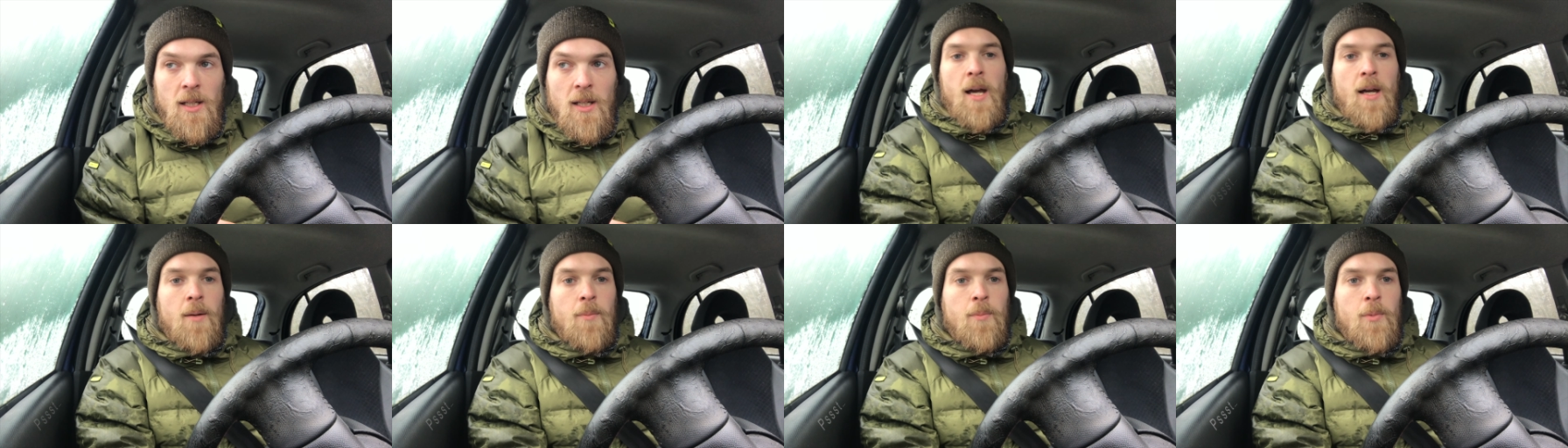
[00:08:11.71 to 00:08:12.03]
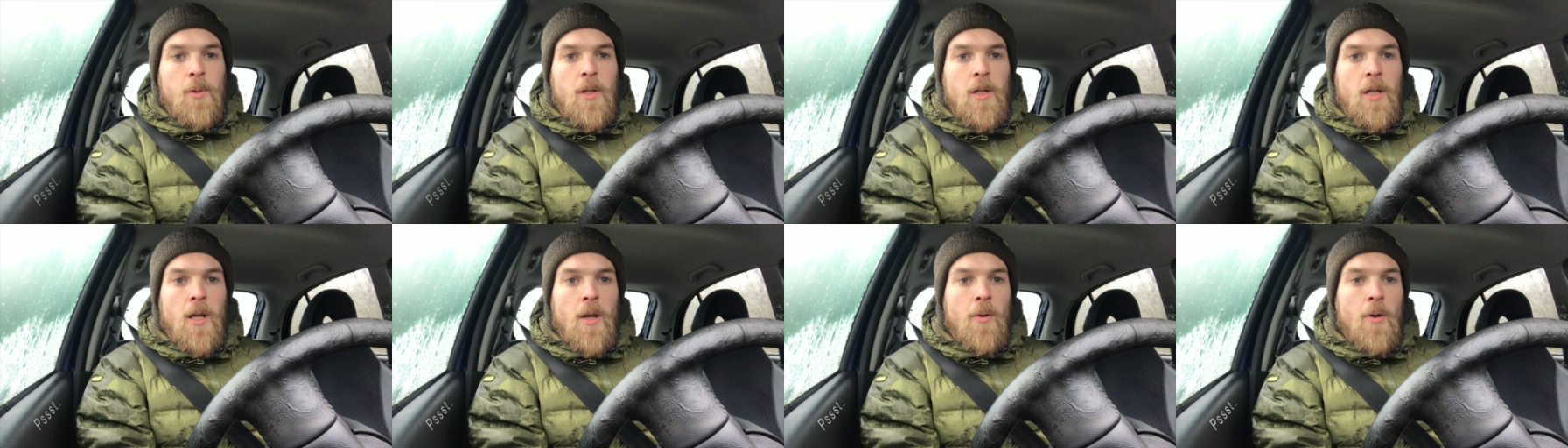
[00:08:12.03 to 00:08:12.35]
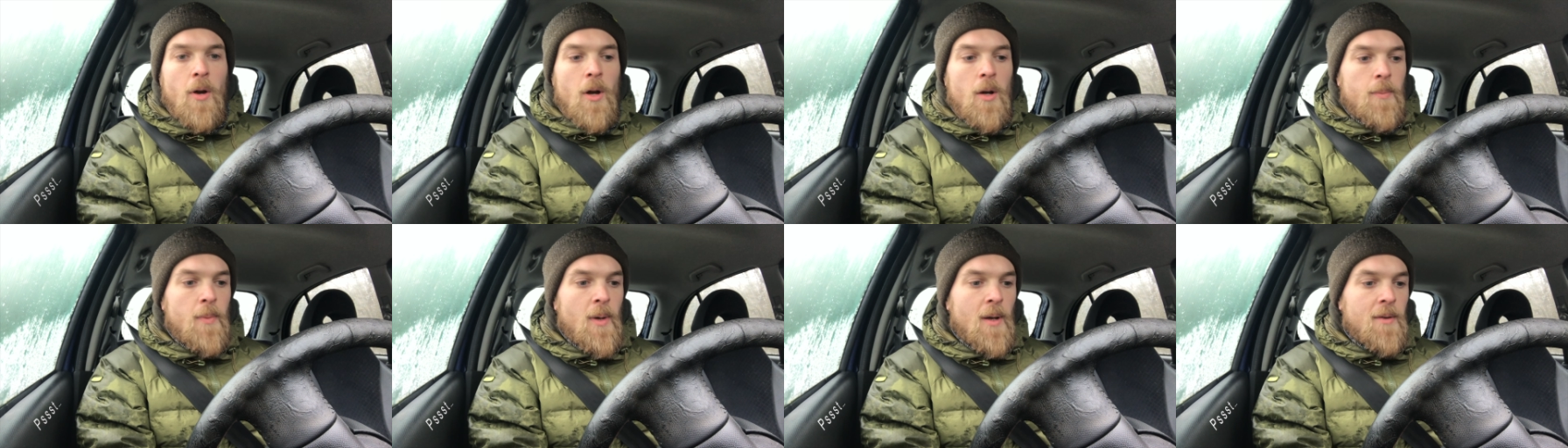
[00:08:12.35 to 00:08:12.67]
I'm gonna go
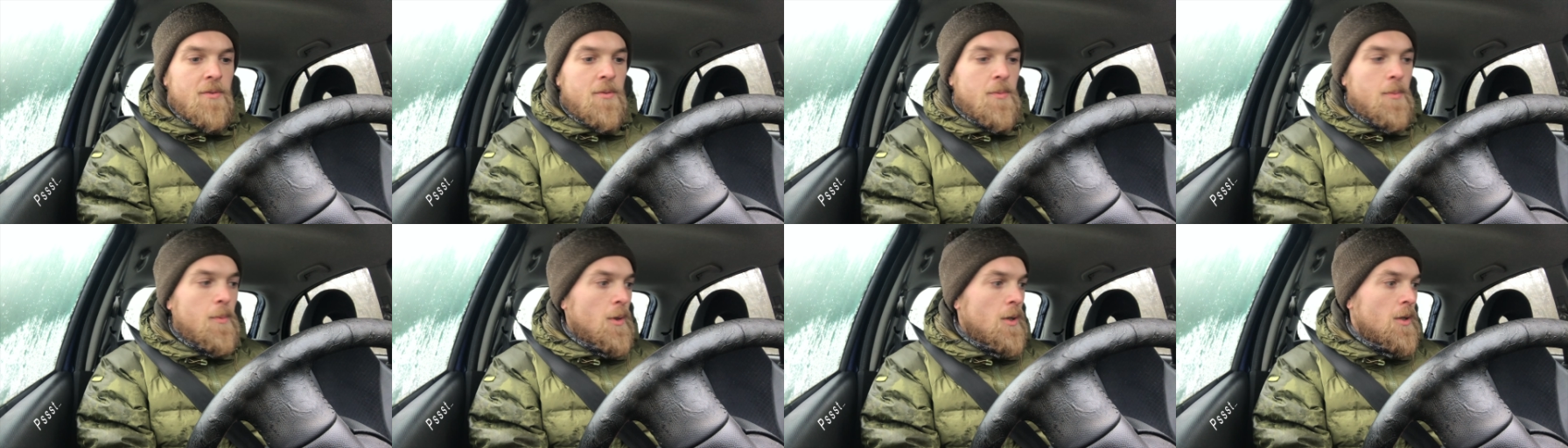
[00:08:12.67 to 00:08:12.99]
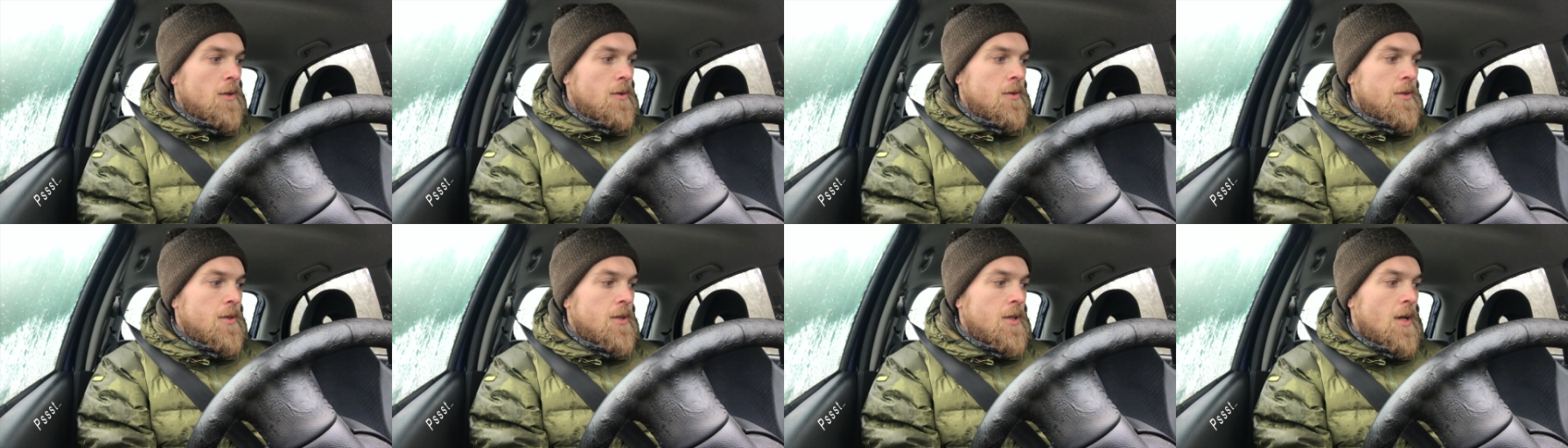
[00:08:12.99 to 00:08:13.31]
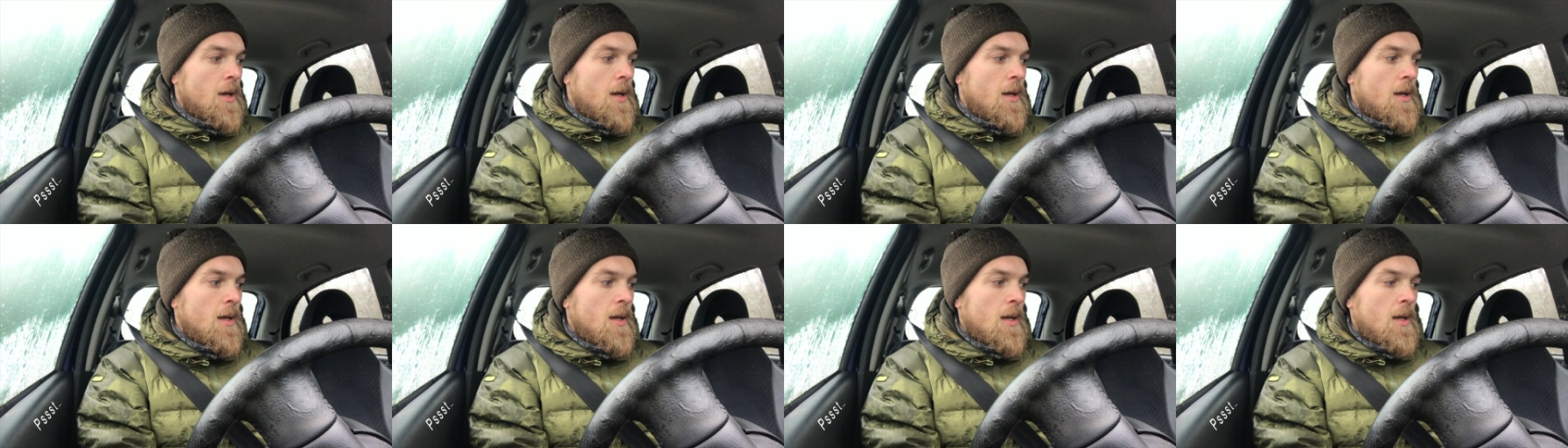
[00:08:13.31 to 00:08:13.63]
home, have some lunch,
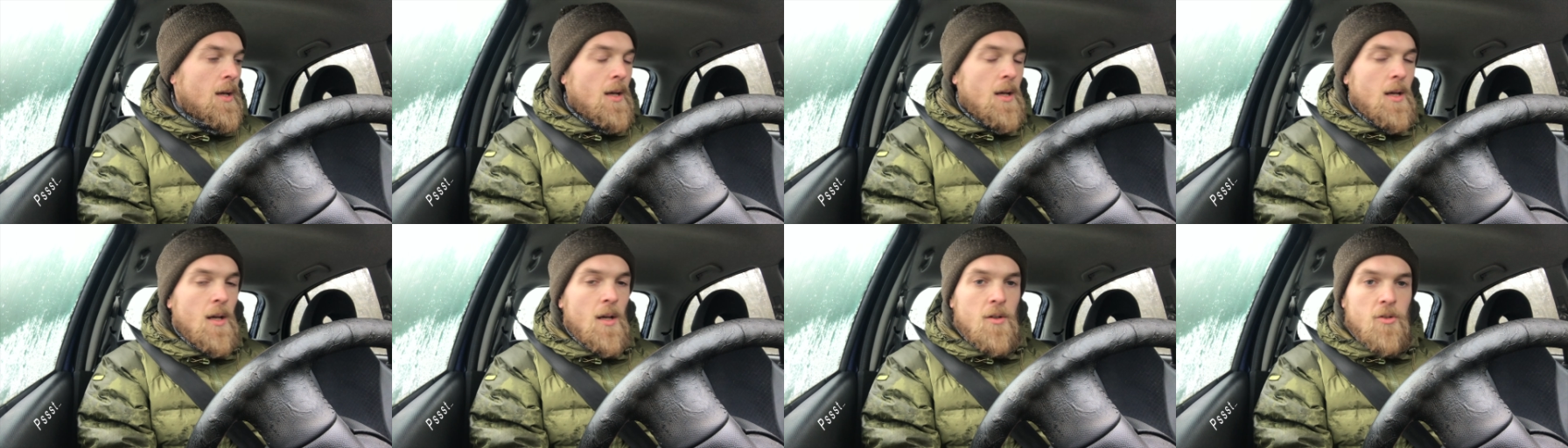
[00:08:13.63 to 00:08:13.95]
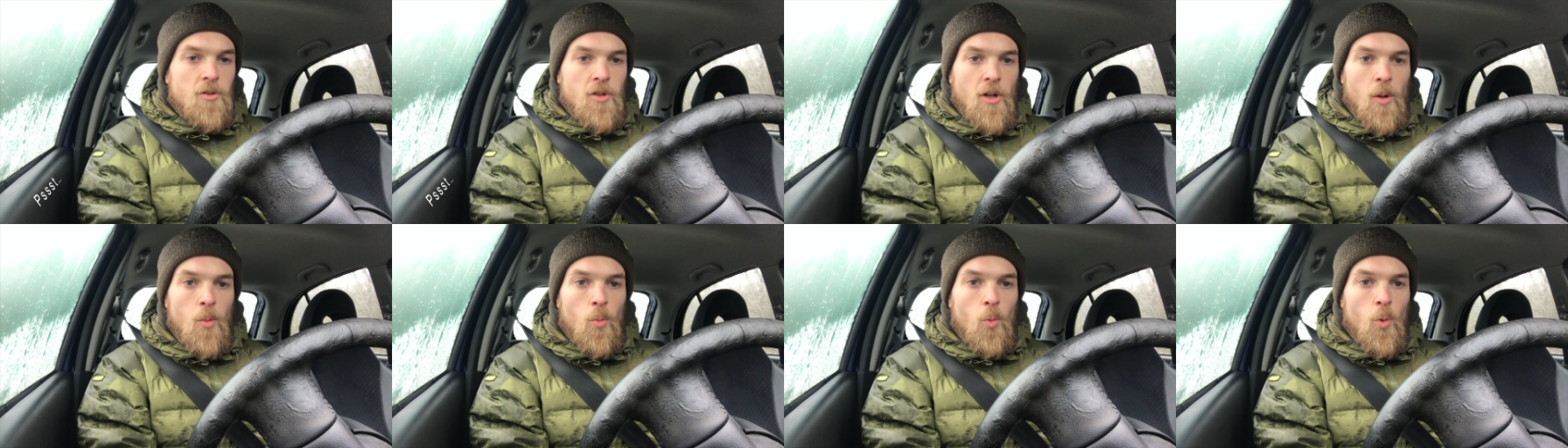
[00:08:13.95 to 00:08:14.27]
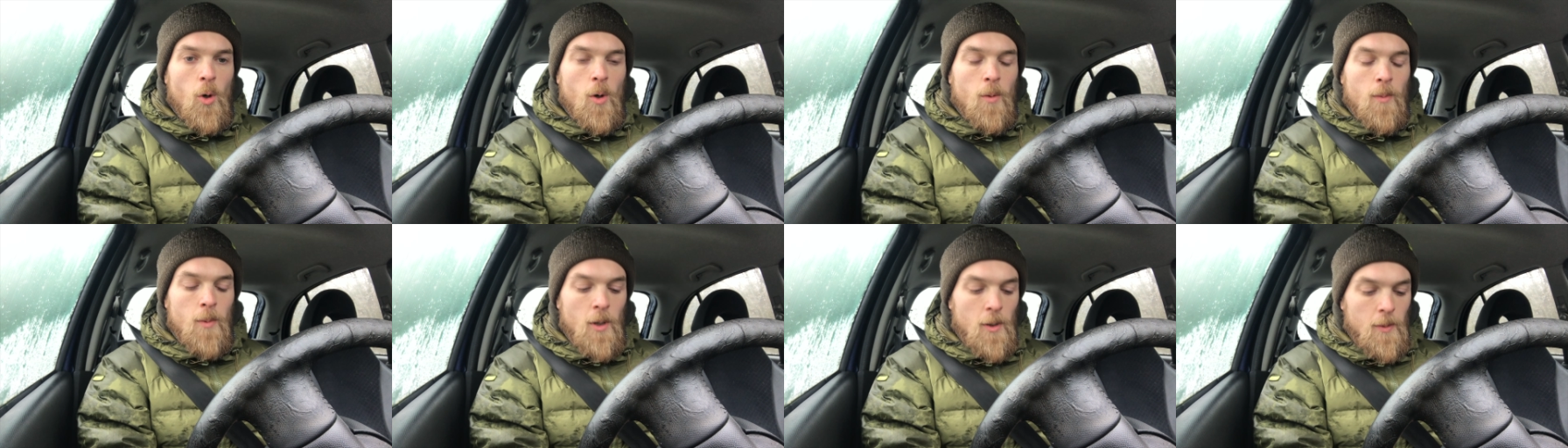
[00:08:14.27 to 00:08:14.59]
try and
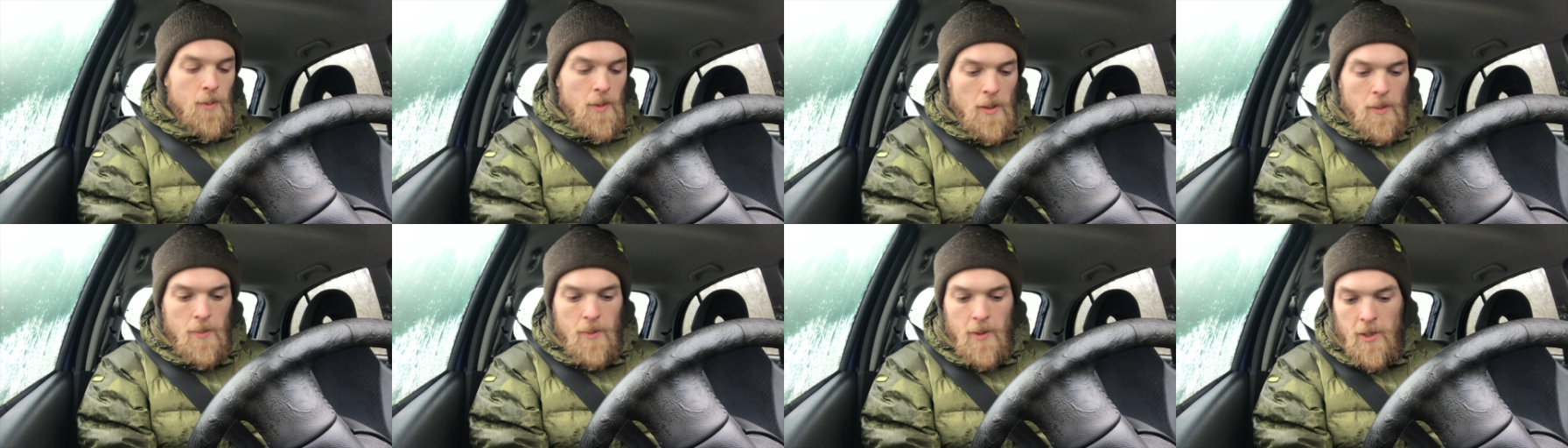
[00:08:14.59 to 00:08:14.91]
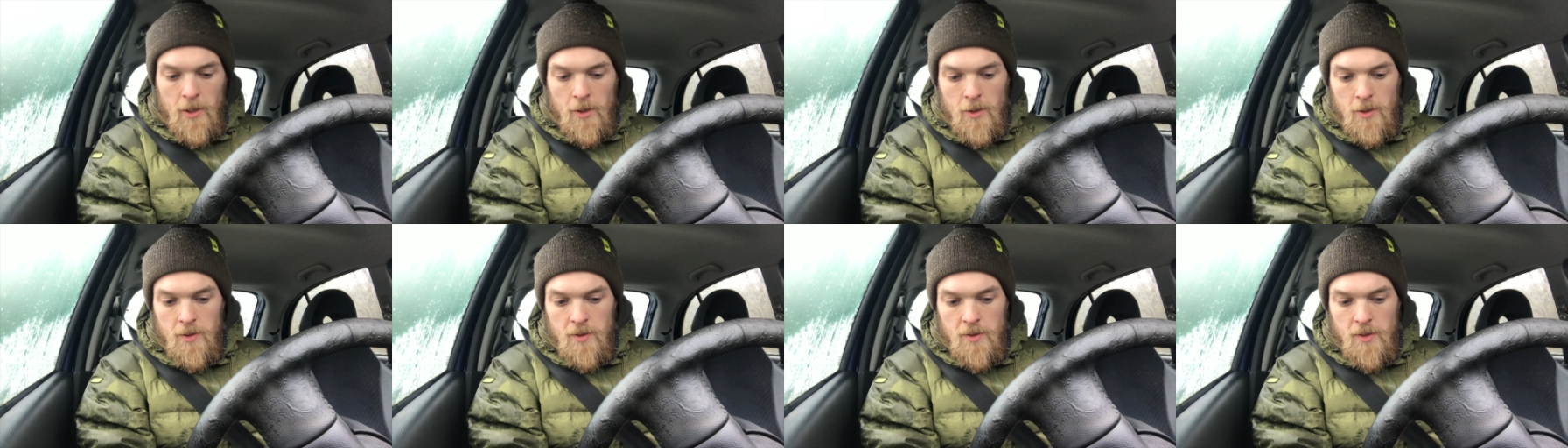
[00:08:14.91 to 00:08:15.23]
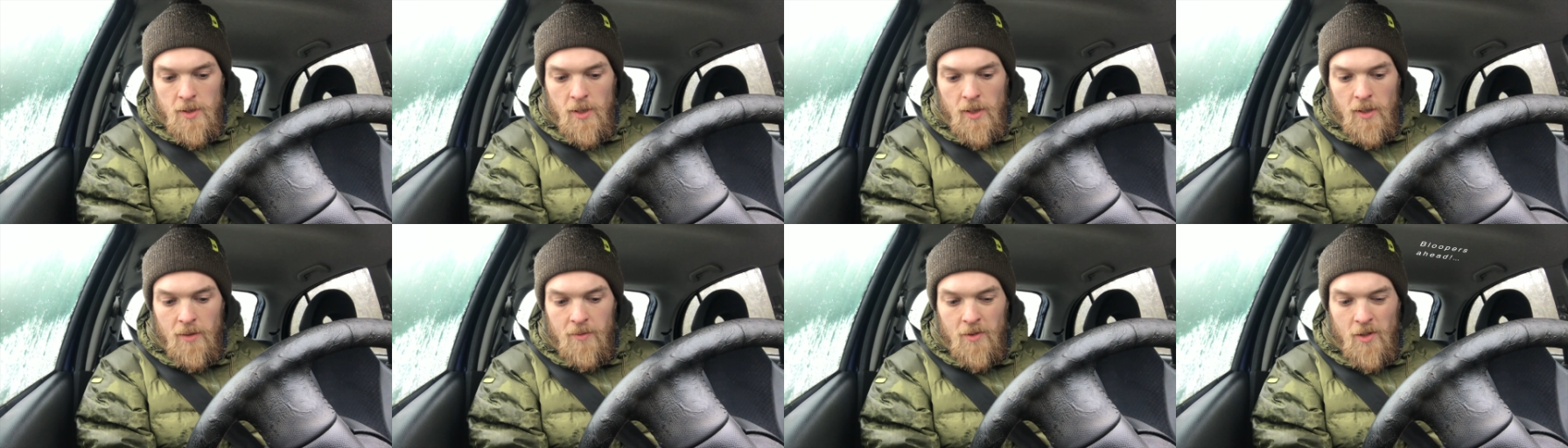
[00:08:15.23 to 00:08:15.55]
warm up because
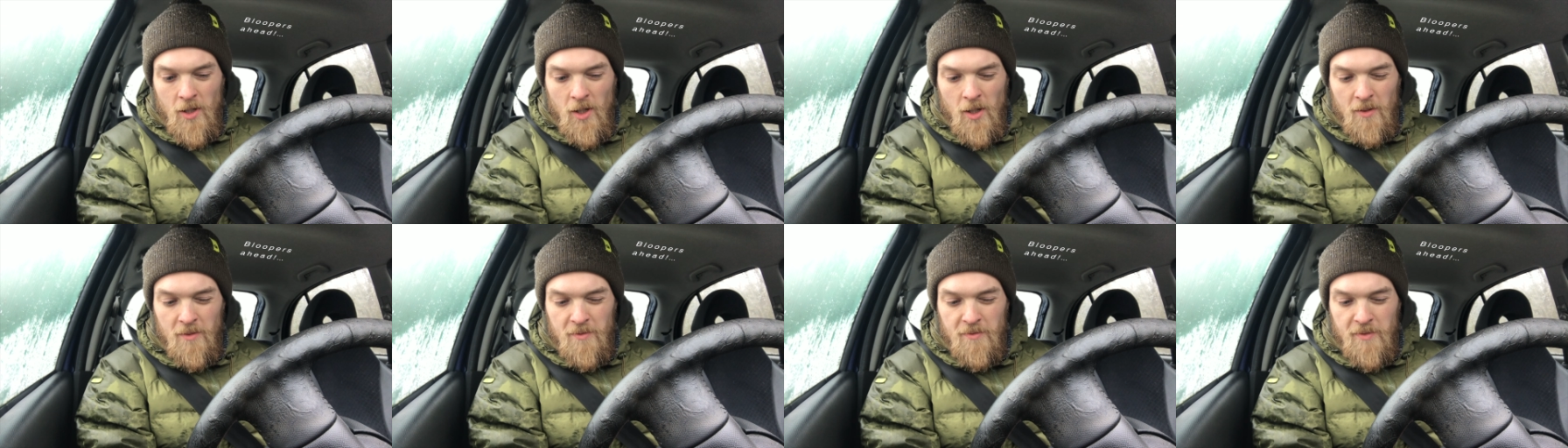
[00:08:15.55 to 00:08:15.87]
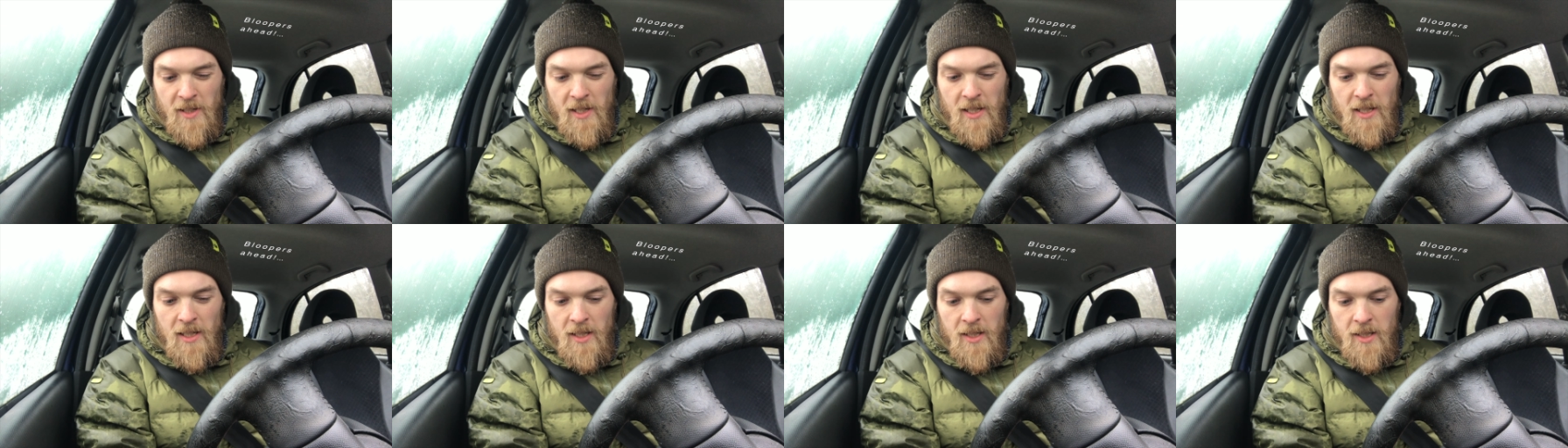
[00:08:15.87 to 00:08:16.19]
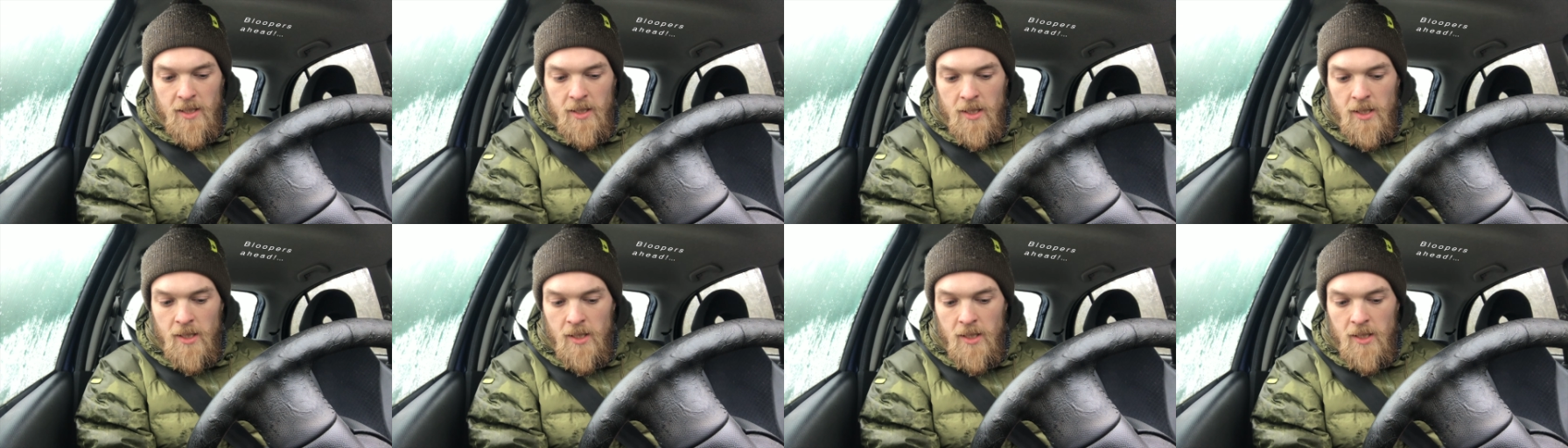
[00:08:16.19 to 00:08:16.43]
I've got a feeling